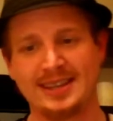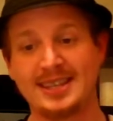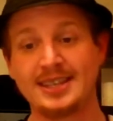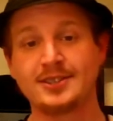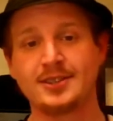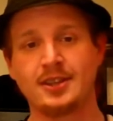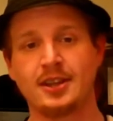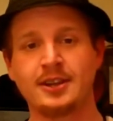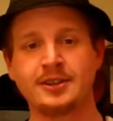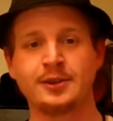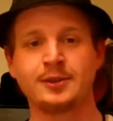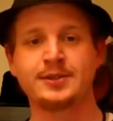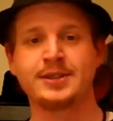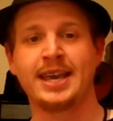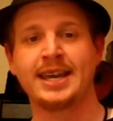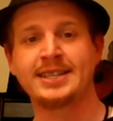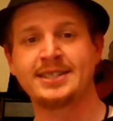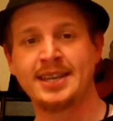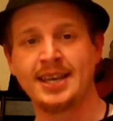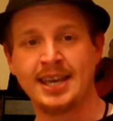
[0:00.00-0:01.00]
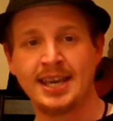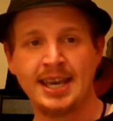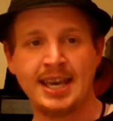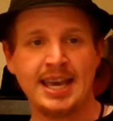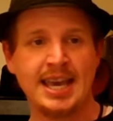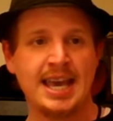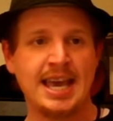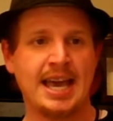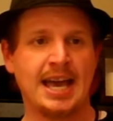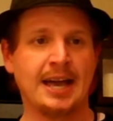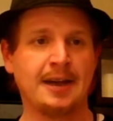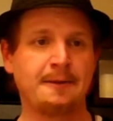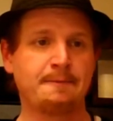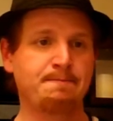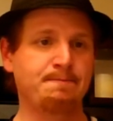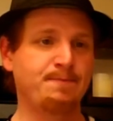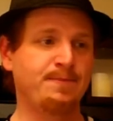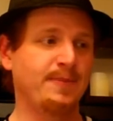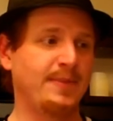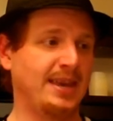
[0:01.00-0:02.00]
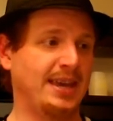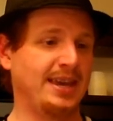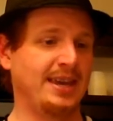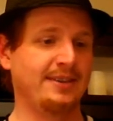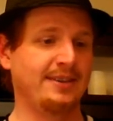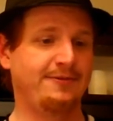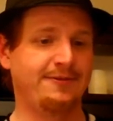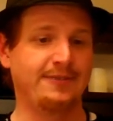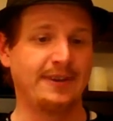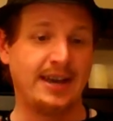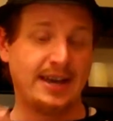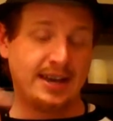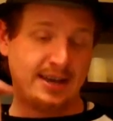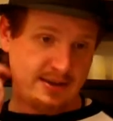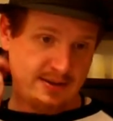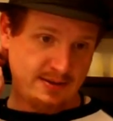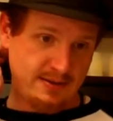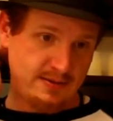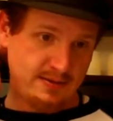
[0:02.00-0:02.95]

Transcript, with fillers: and, things along those lines. Um, if uh,